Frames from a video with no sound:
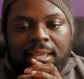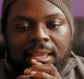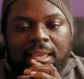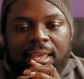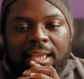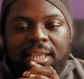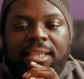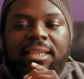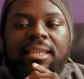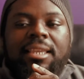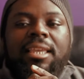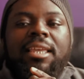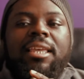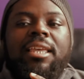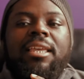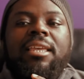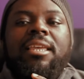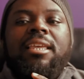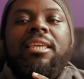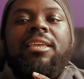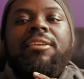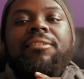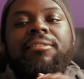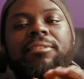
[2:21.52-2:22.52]
any,
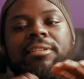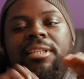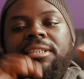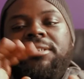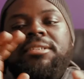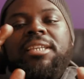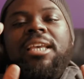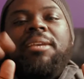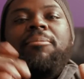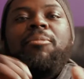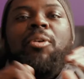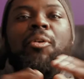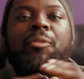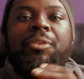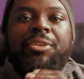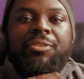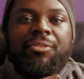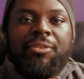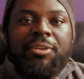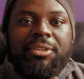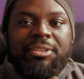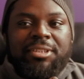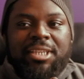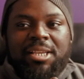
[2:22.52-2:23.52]
let's take movies
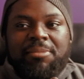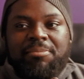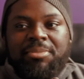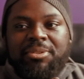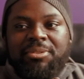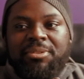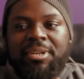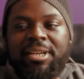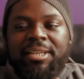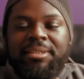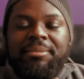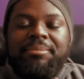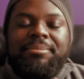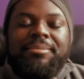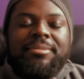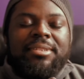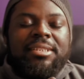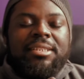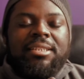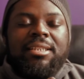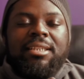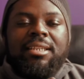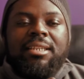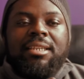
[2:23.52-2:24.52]
for example, right?
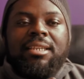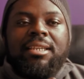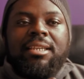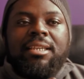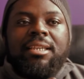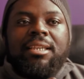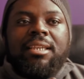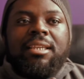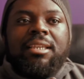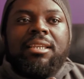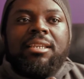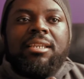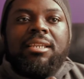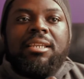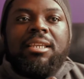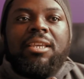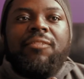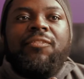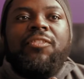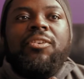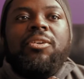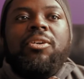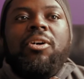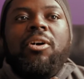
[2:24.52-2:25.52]

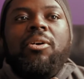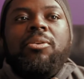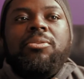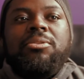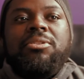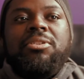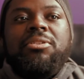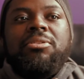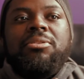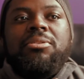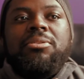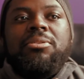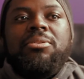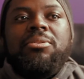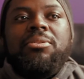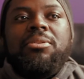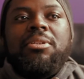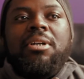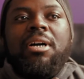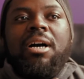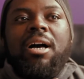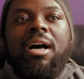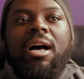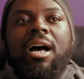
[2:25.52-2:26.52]
If you go to
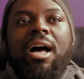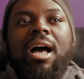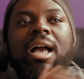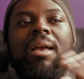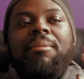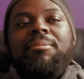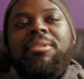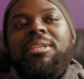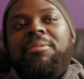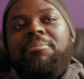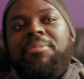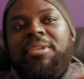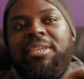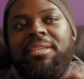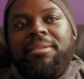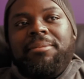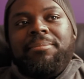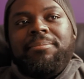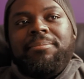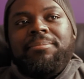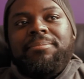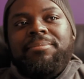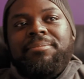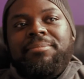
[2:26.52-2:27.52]
IMDb,
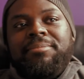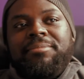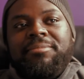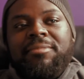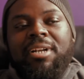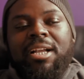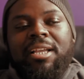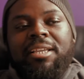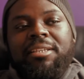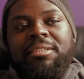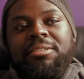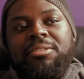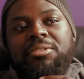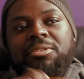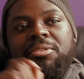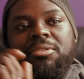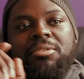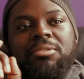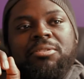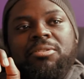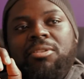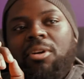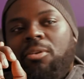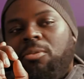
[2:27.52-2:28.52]
right?
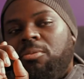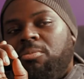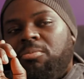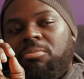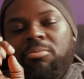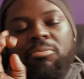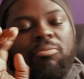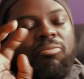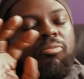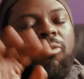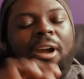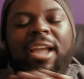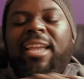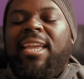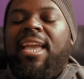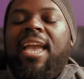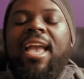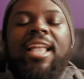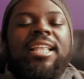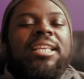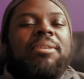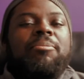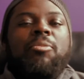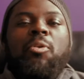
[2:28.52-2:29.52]
You go write
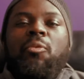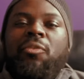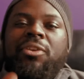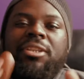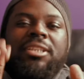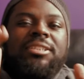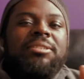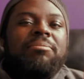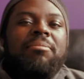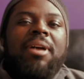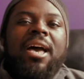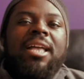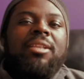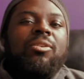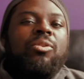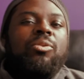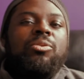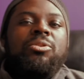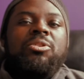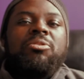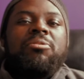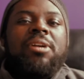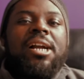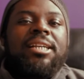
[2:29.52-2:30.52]
any movie. It doesn't matter who
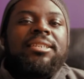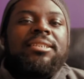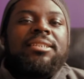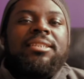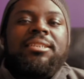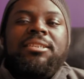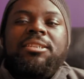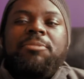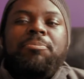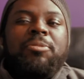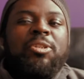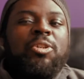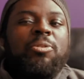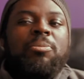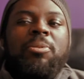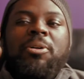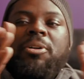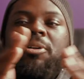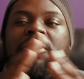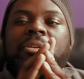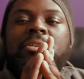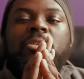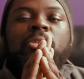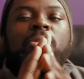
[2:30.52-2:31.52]
directed it.
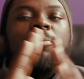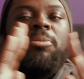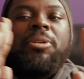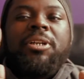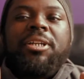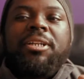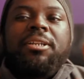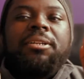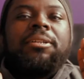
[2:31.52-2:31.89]
Spielberg, Kubrick,